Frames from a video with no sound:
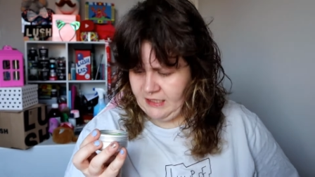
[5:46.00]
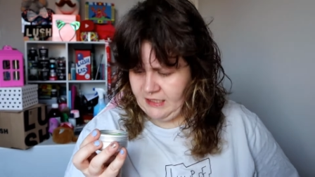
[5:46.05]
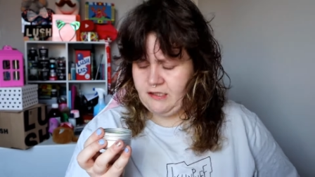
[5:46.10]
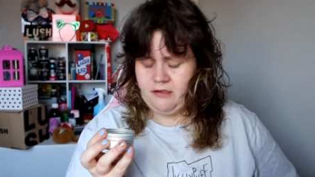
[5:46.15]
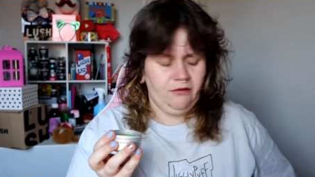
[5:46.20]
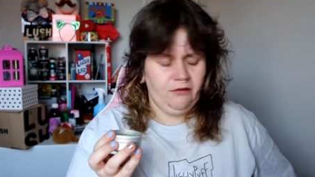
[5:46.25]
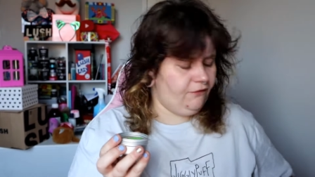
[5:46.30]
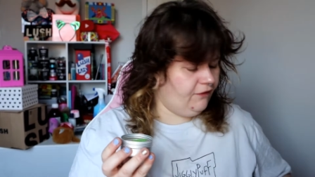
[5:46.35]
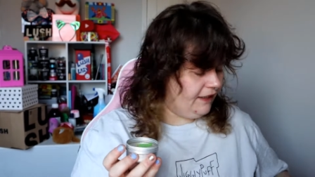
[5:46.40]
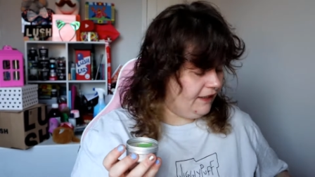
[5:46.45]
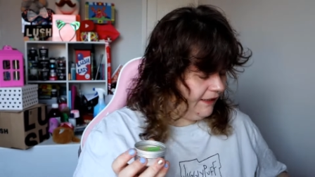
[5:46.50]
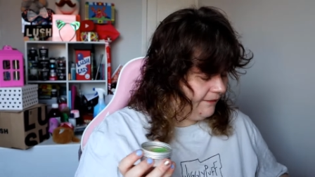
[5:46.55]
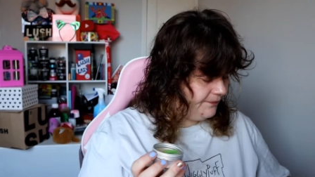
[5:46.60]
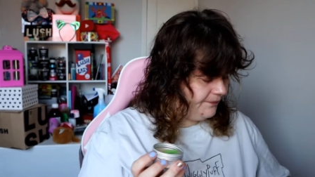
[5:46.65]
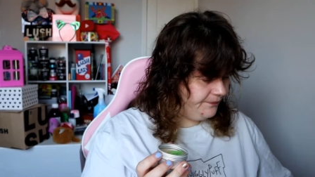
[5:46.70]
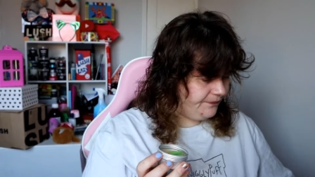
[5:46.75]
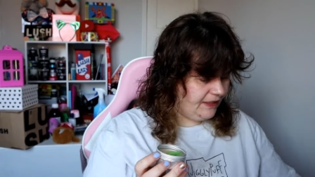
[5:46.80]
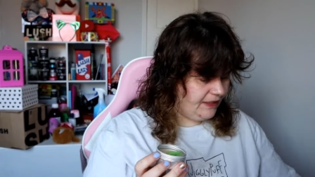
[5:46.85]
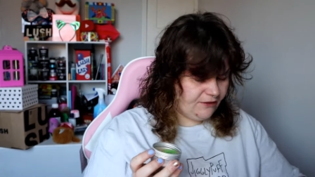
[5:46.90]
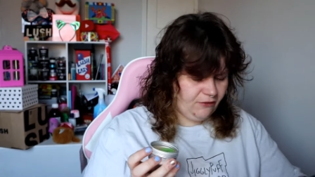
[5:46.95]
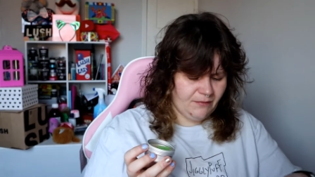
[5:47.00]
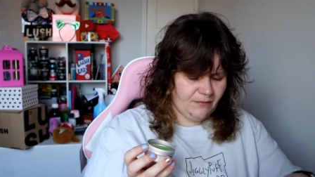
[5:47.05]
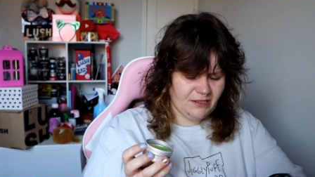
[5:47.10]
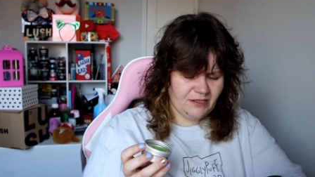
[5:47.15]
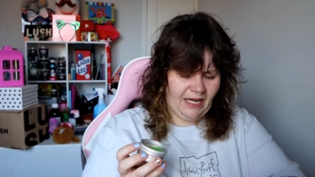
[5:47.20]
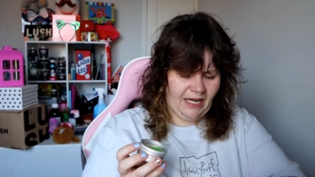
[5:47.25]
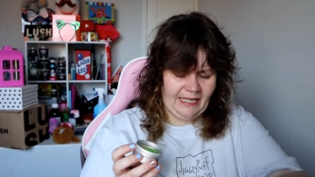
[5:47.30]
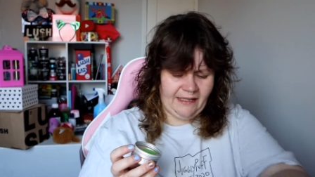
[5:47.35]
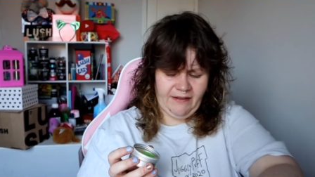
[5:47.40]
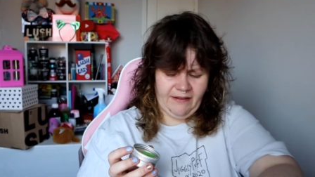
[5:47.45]
That's lovely. It's
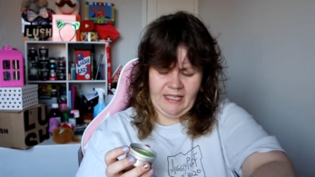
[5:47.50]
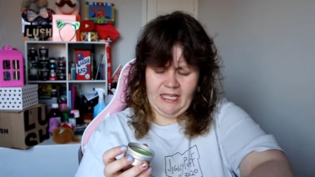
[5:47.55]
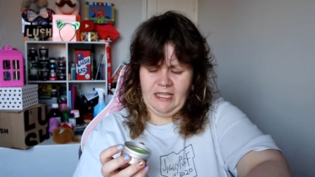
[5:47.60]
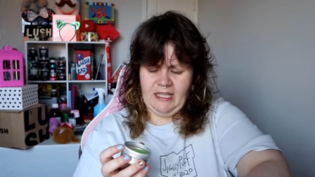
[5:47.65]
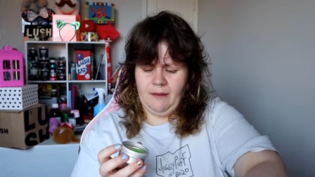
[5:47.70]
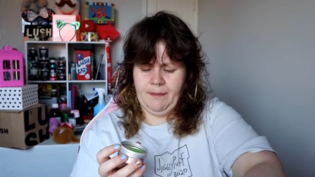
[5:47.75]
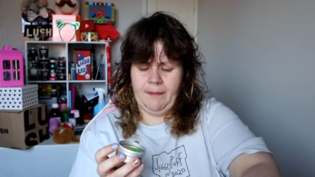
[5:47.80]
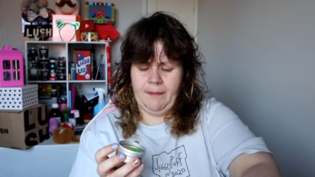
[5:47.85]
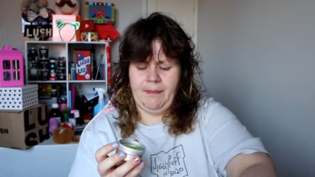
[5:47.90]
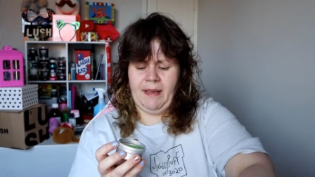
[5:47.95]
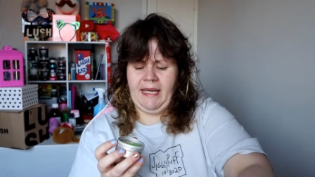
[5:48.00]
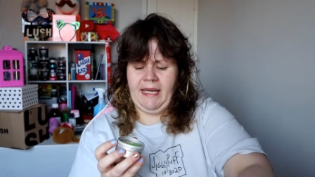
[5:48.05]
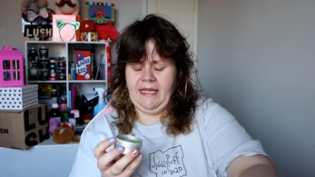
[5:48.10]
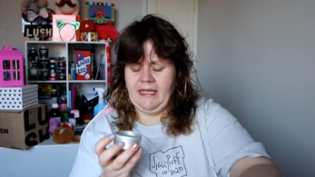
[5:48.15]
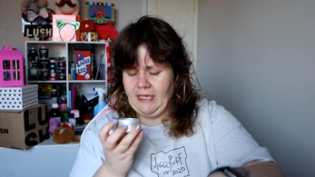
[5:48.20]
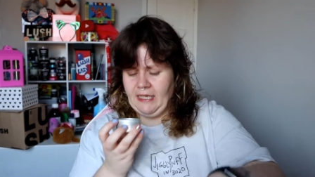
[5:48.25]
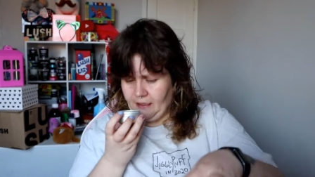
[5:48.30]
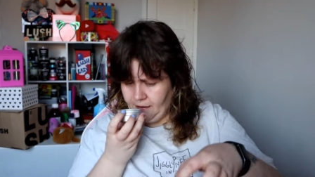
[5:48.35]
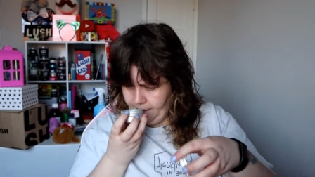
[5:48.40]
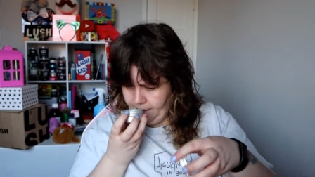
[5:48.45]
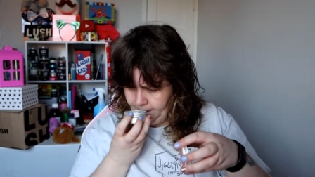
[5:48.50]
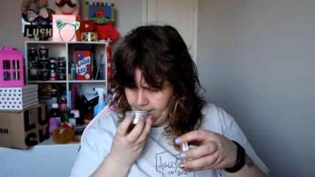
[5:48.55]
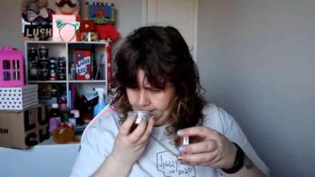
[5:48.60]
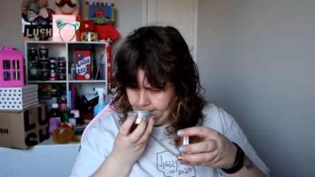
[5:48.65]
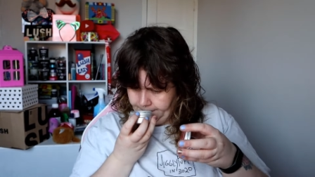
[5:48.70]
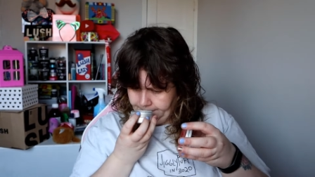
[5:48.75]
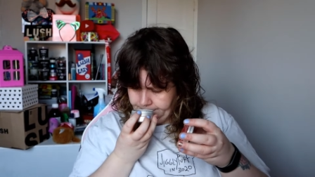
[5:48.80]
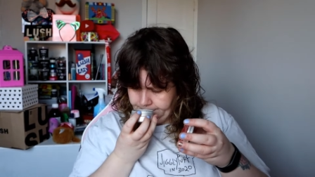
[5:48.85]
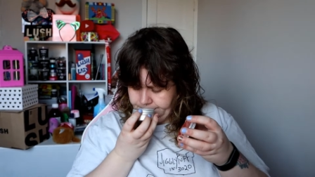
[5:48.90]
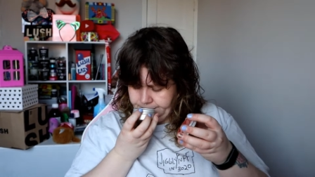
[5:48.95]
almost kind of like a little bit piney.
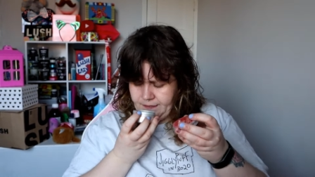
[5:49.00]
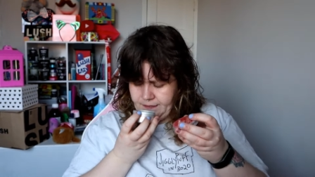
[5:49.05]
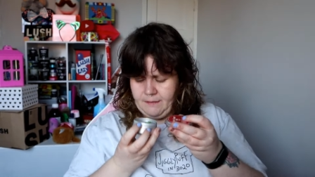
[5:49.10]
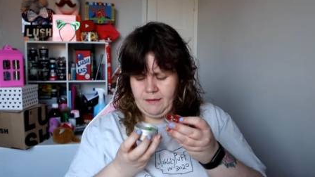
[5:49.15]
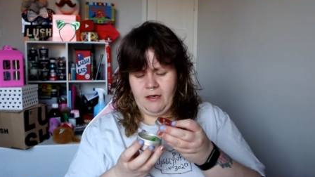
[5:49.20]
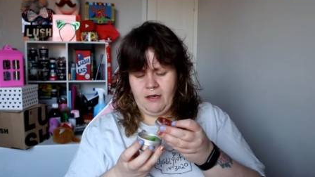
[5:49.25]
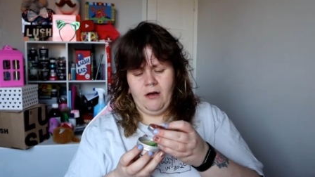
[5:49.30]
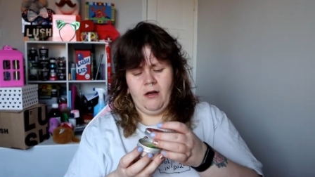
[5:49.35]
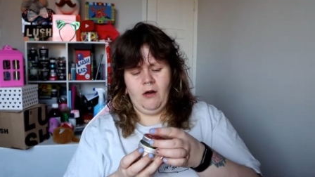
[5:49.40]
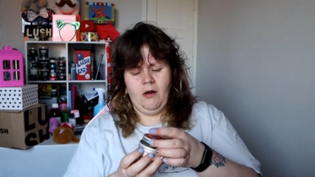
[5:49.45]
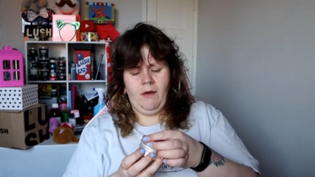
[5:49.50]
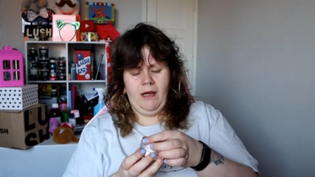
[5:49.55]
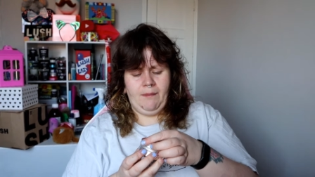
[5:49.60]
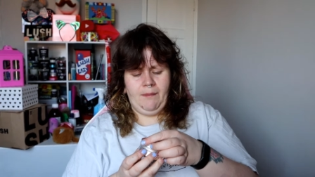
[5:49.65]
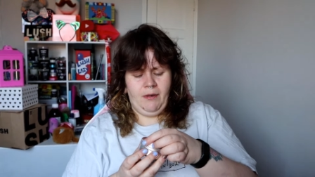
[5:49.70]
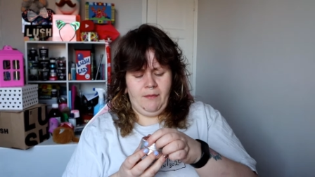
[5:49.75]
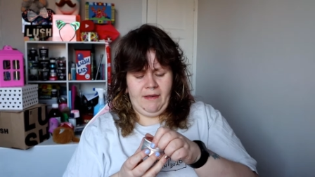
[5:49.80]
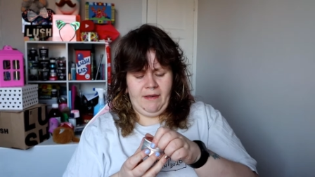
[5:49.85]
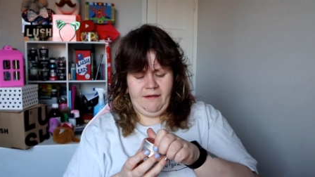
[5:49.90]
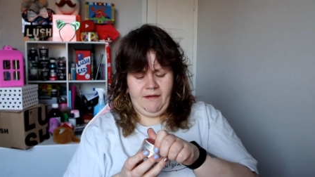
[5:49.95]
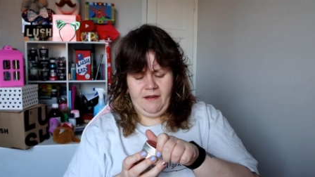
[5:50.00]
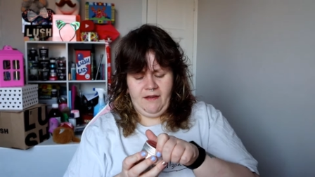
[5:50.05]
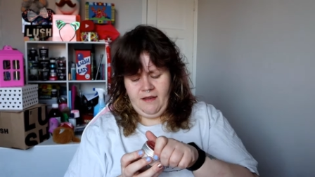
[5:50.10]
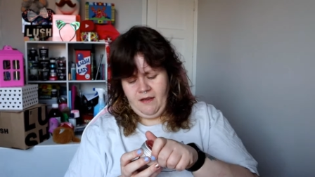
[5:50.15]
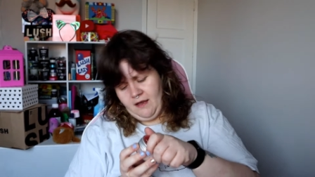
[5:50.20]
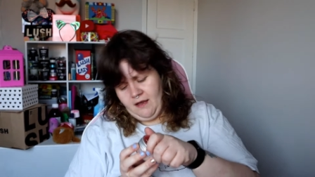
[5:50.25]
I can't quite put my,